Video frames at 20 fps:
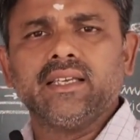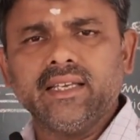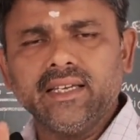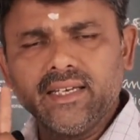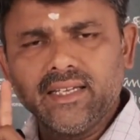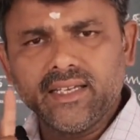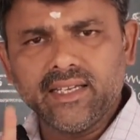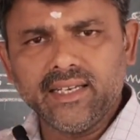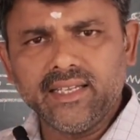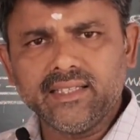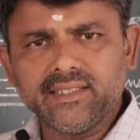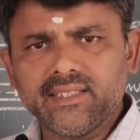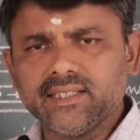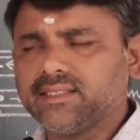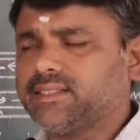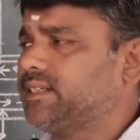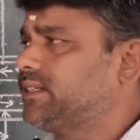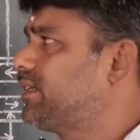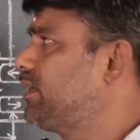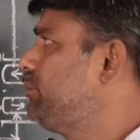
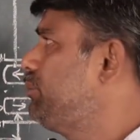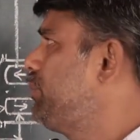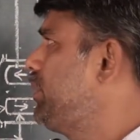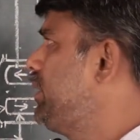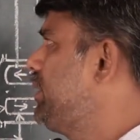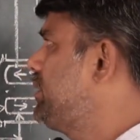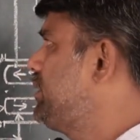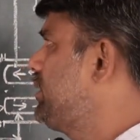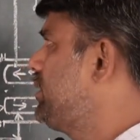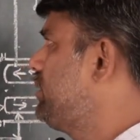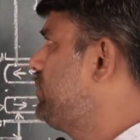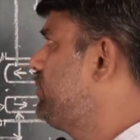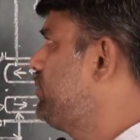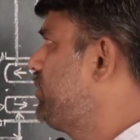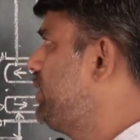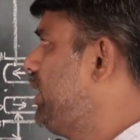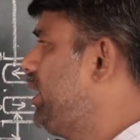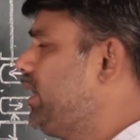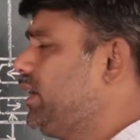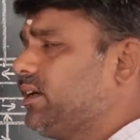increases the temperature
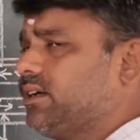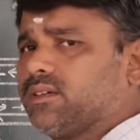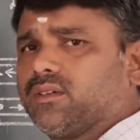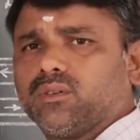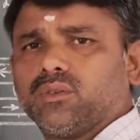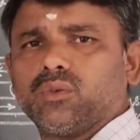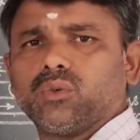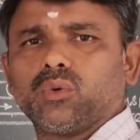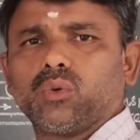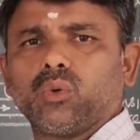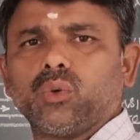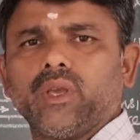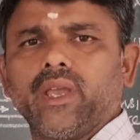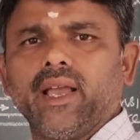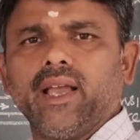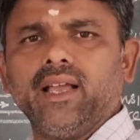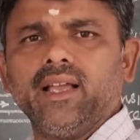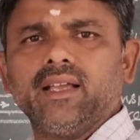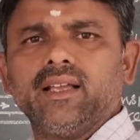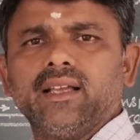of air
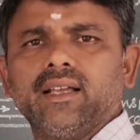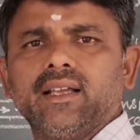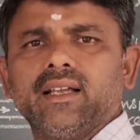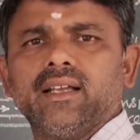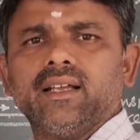to a